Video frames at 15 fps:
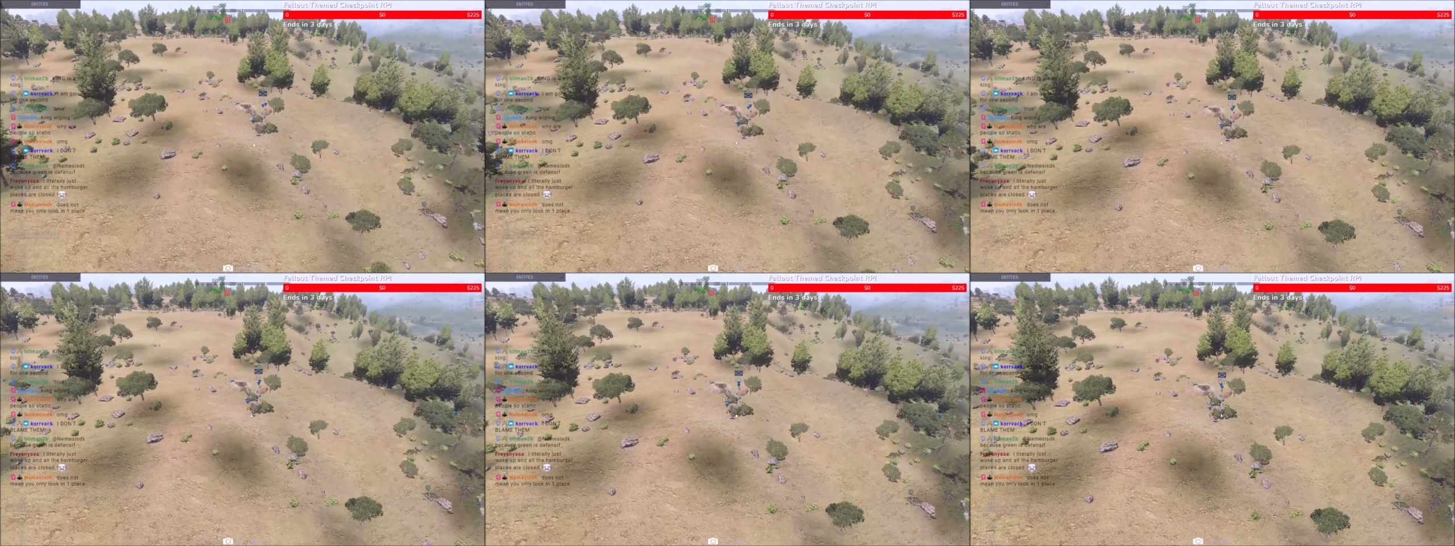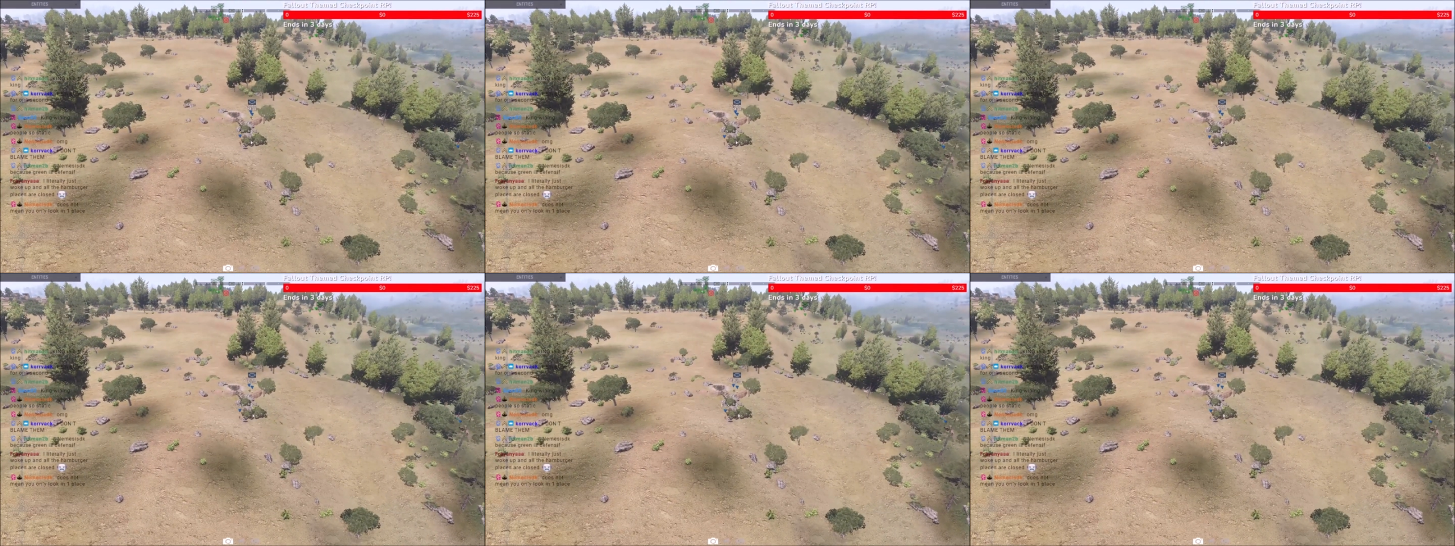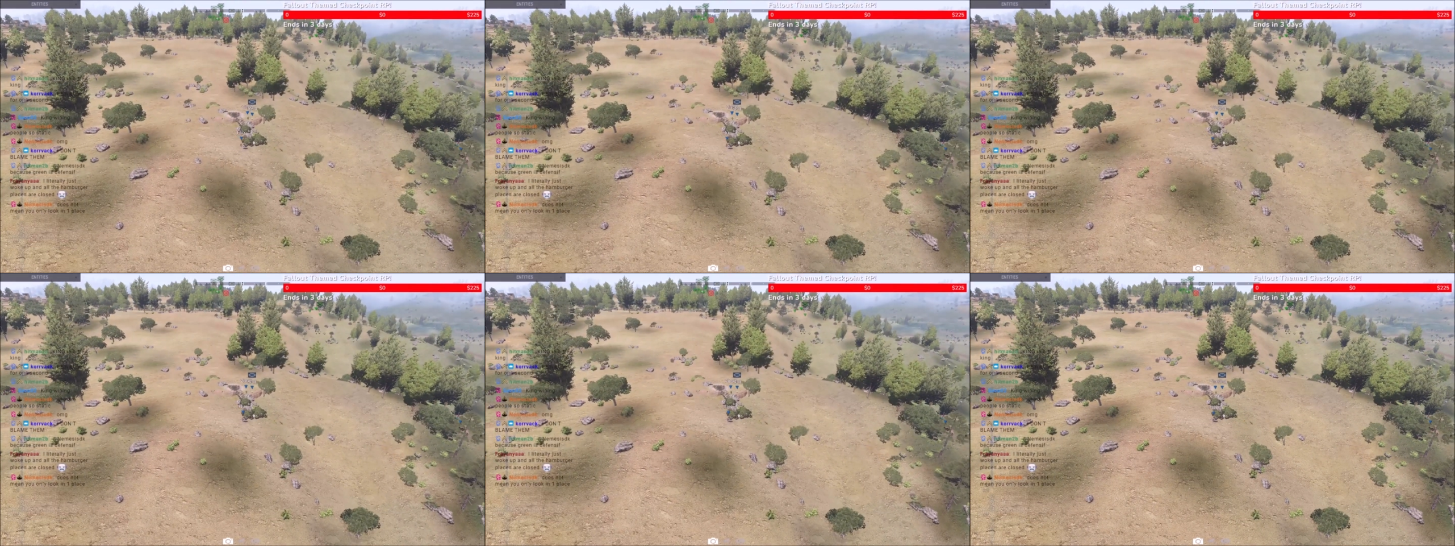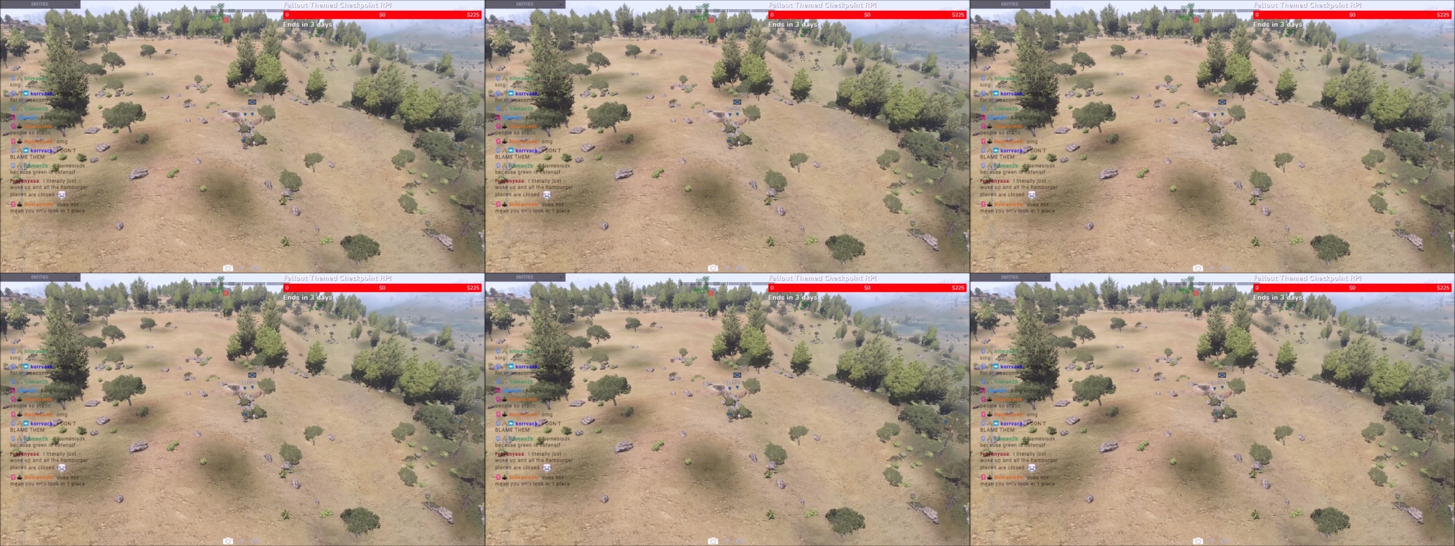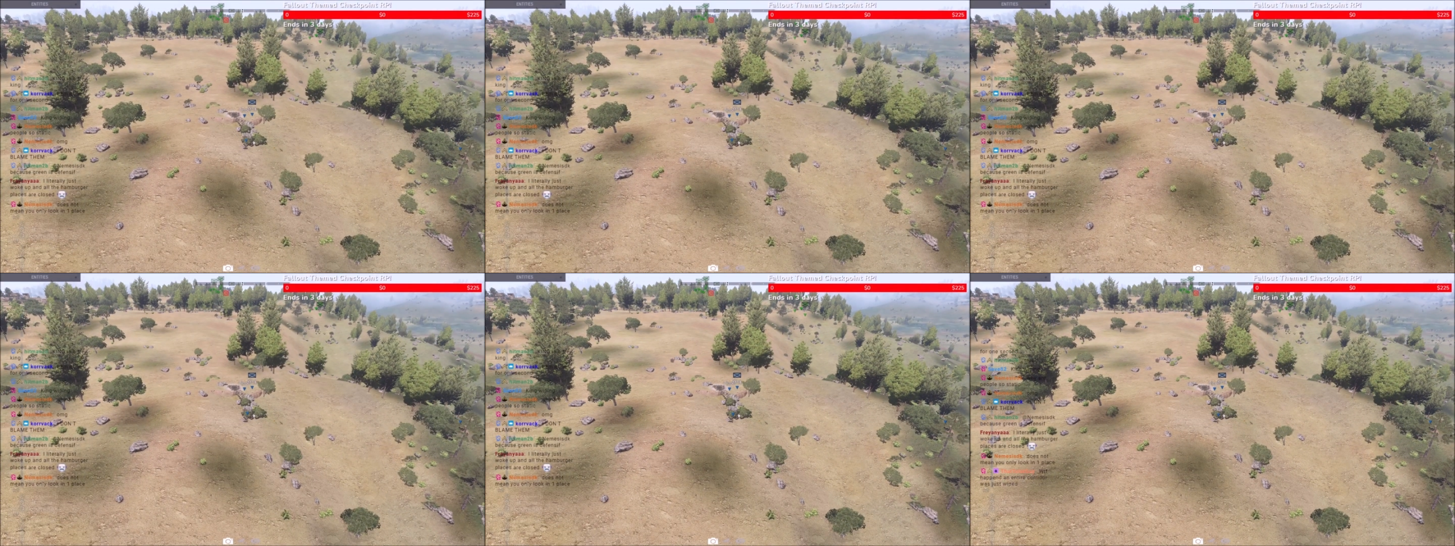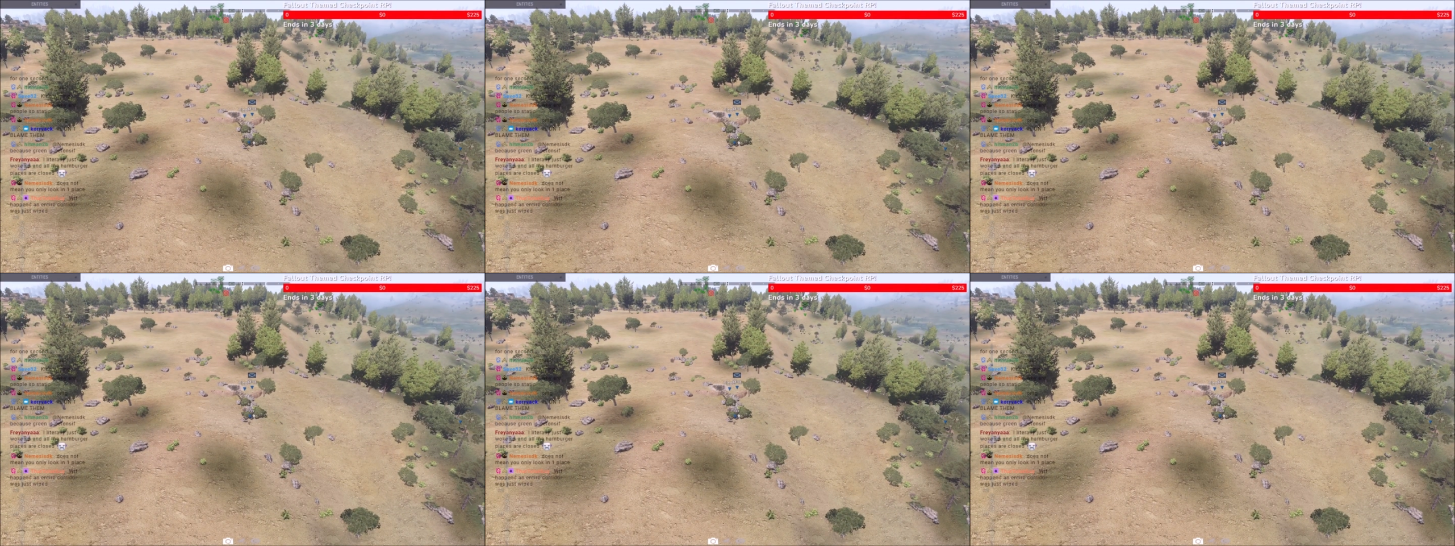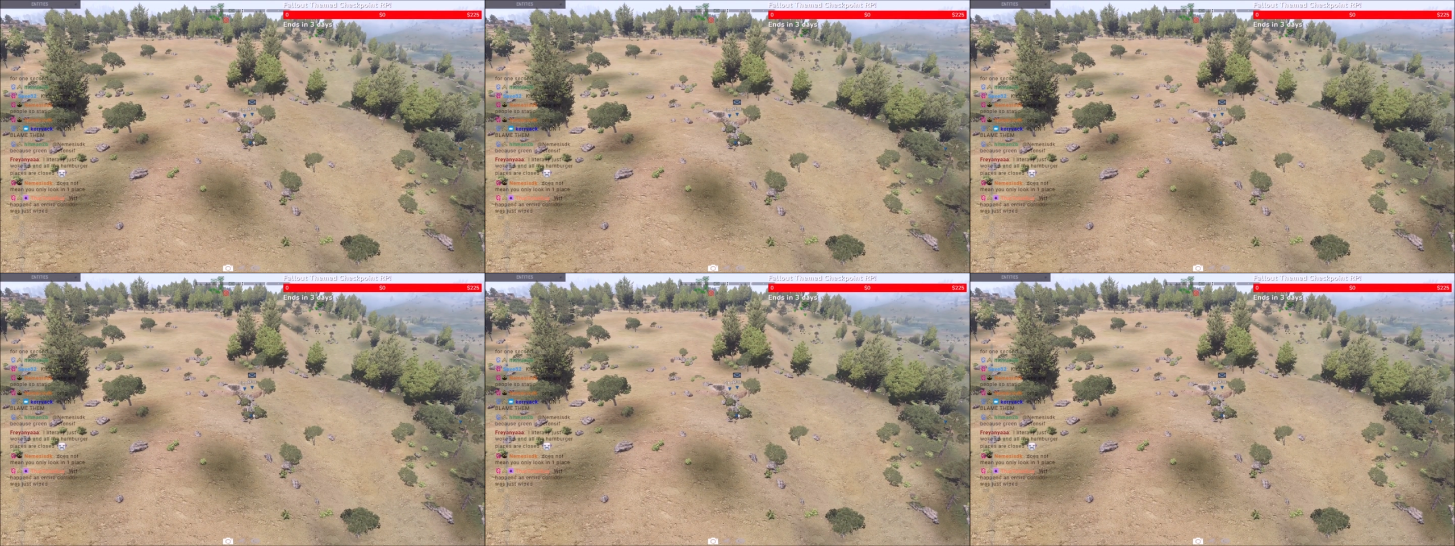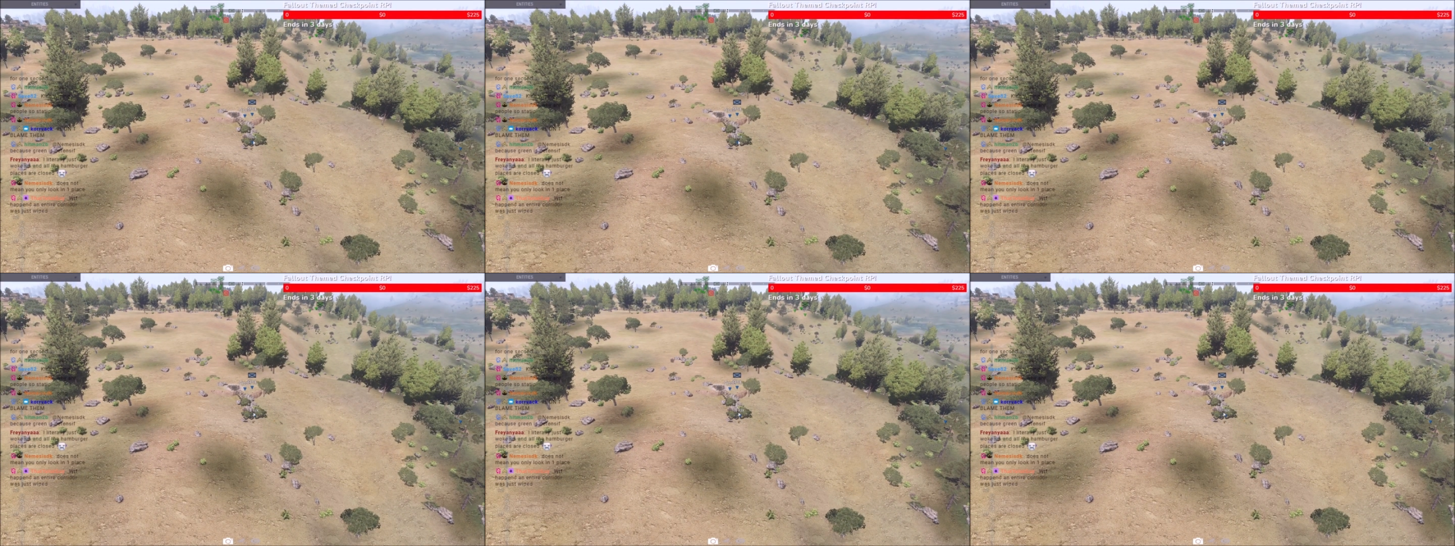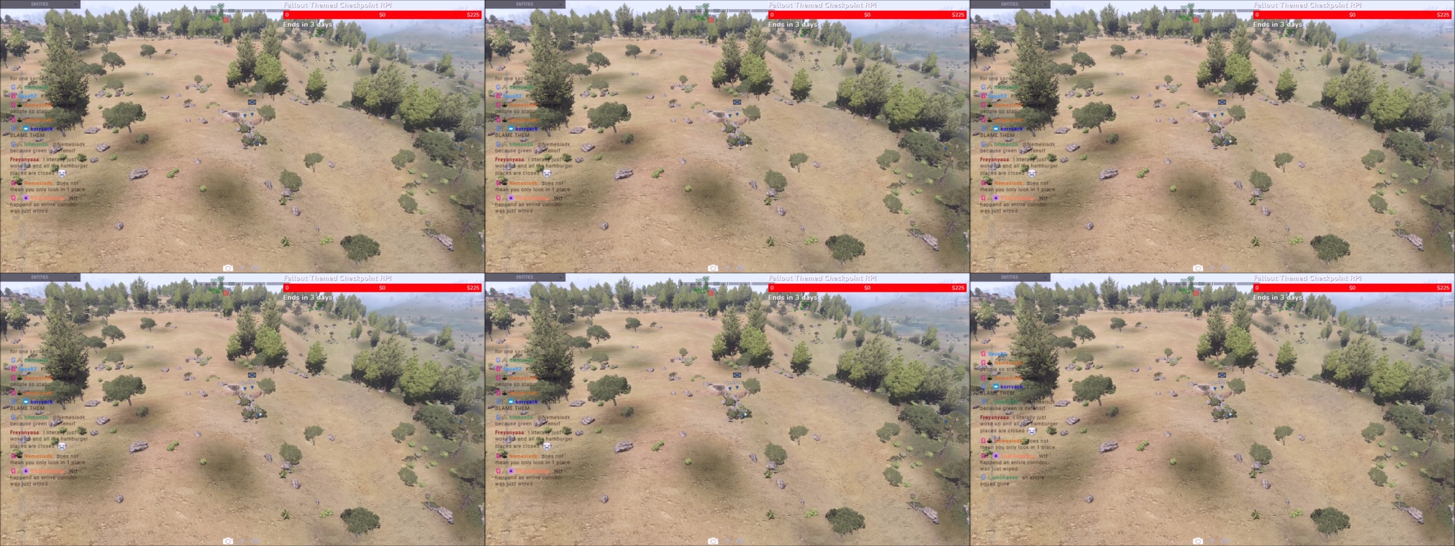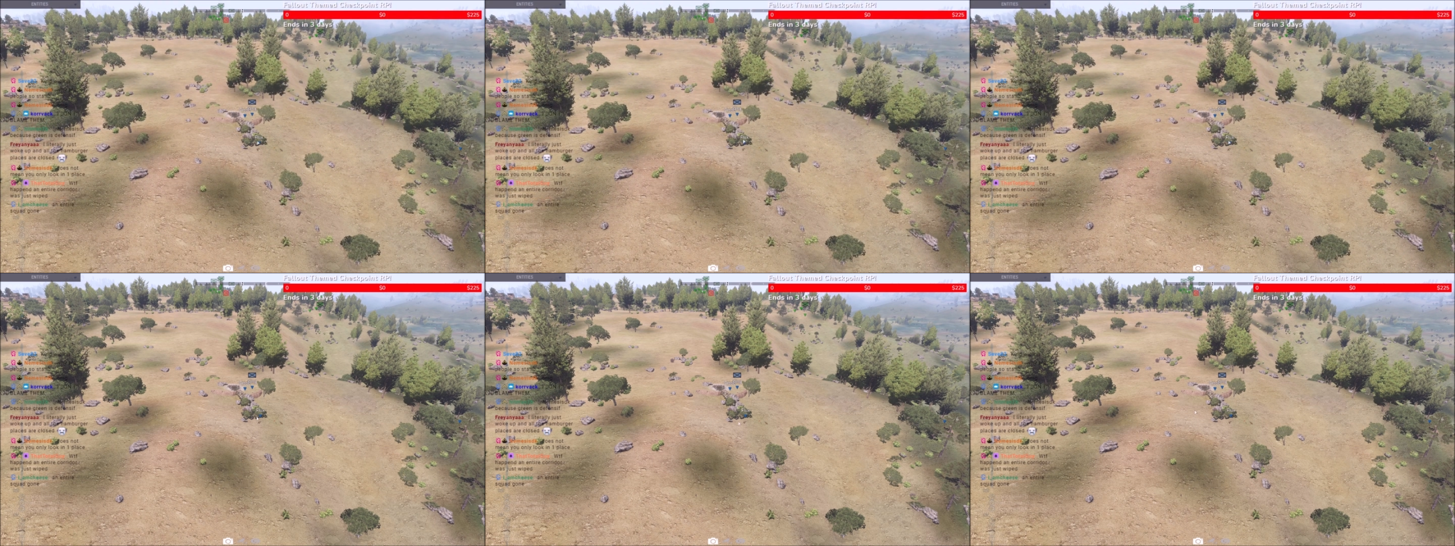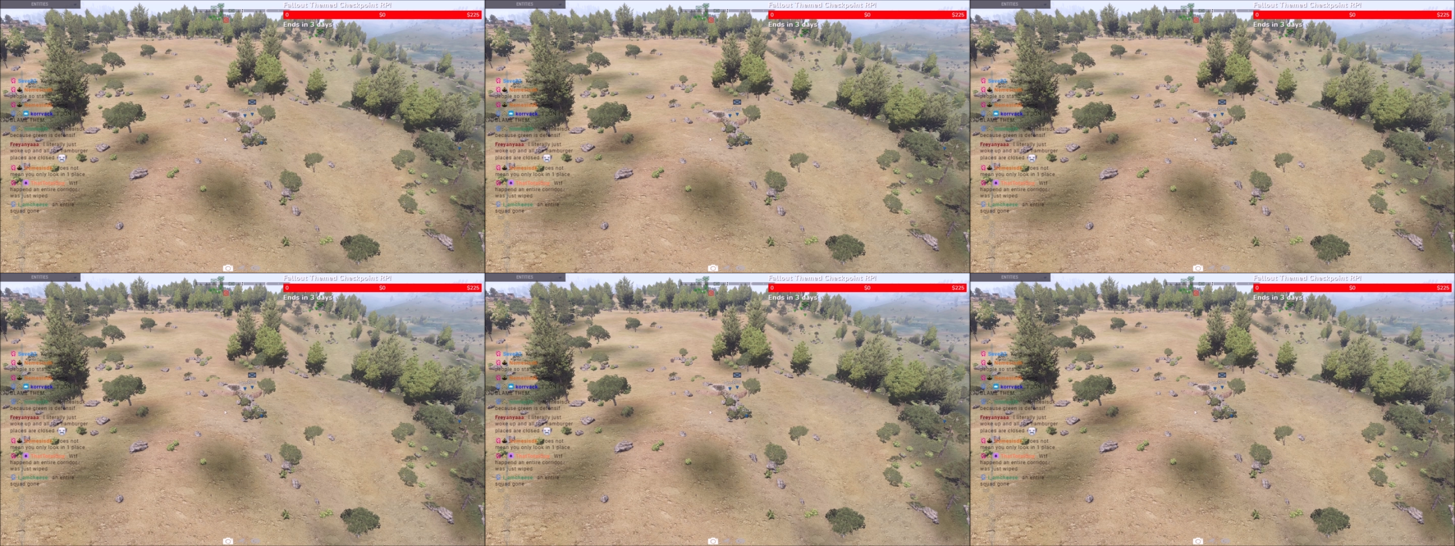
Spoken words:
[unreadable: no face in view]